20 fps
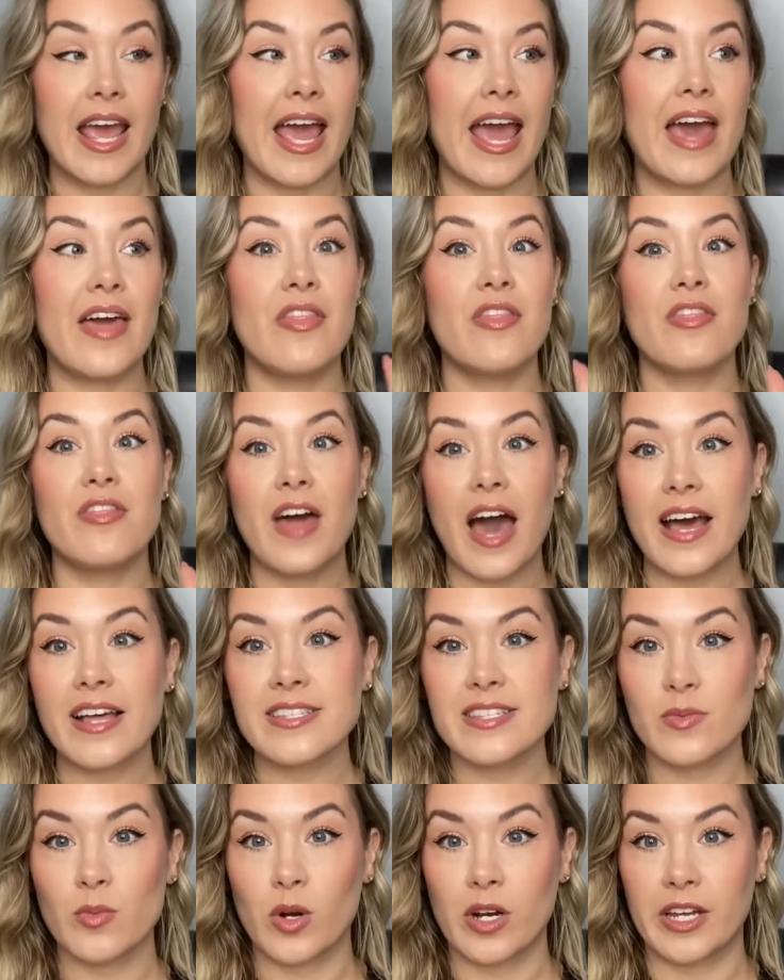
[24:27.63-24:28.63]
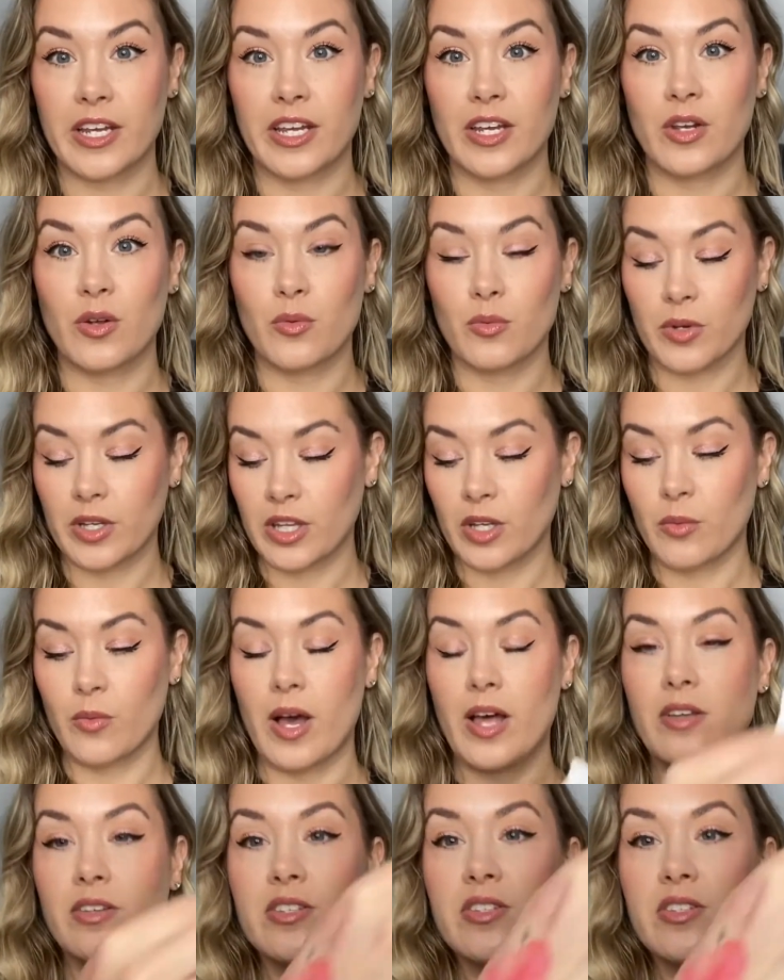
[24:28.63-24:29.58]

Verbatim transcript: and that's working really well.